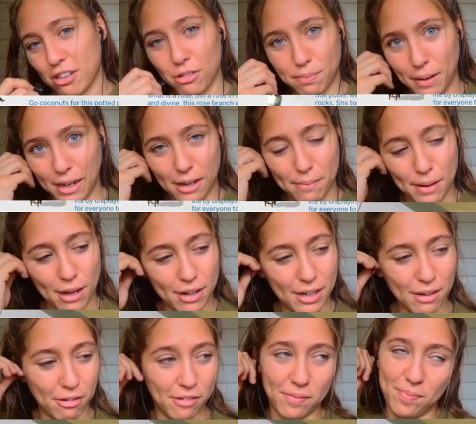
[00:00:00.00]
pink about
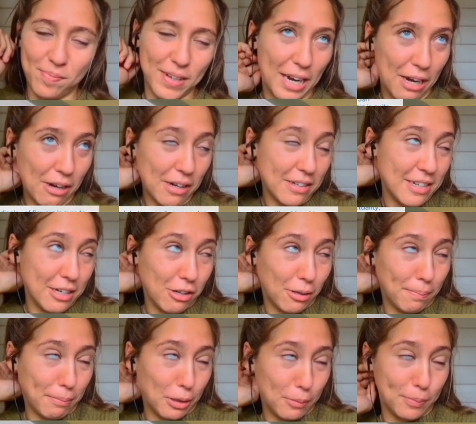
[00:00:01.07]
it. Or
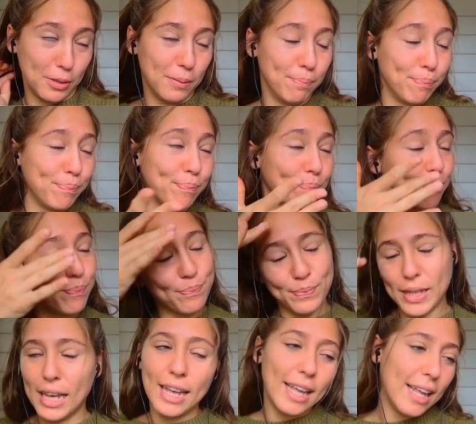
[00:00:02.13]
tickled purple.
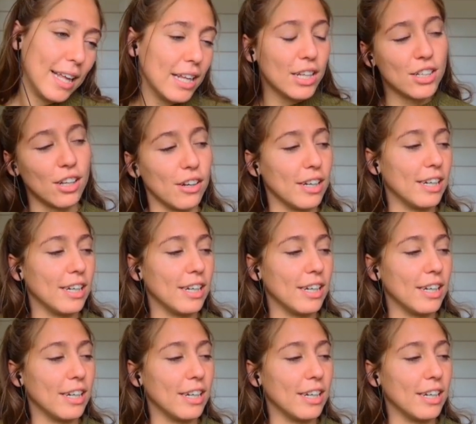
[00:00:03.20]
Sorry,